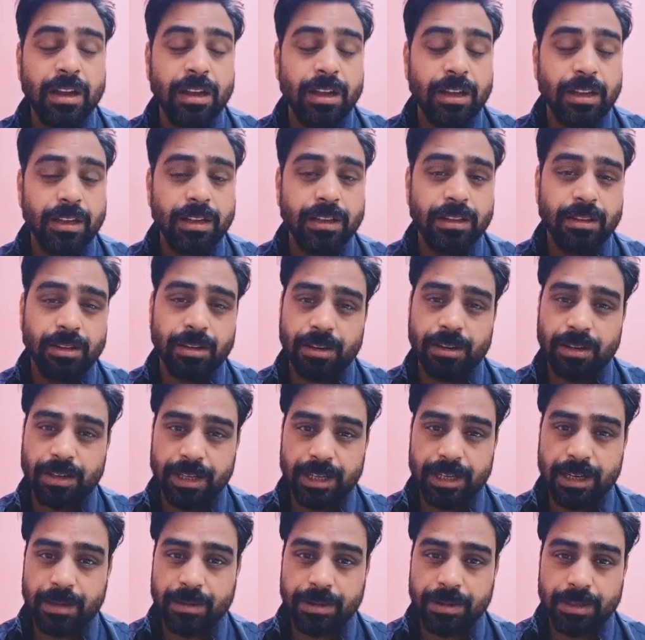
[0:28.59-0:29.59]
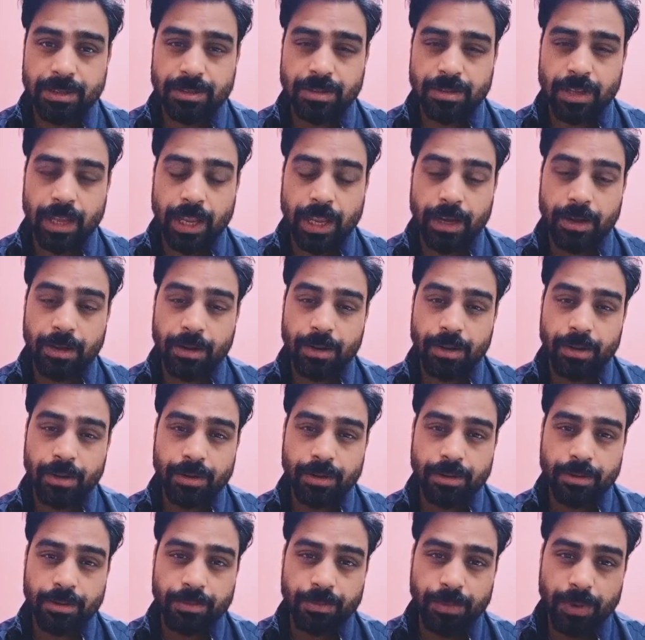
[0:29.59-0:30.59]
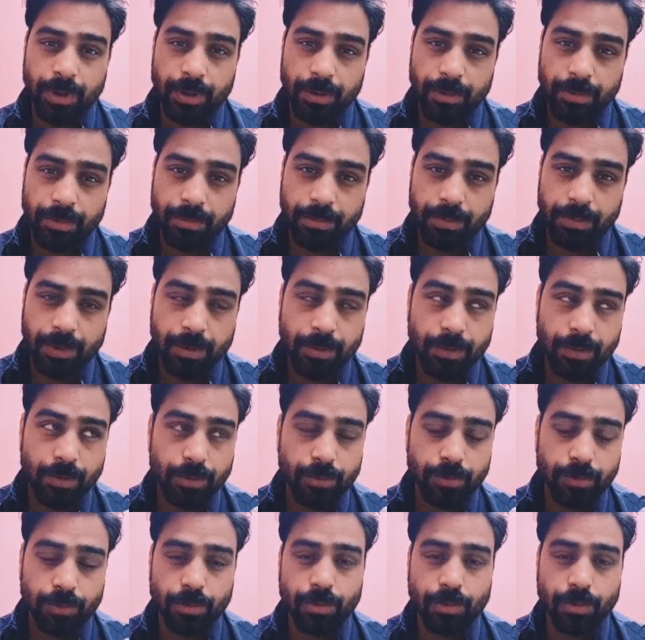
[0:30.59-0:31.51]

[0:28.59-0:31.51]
in the database, and we will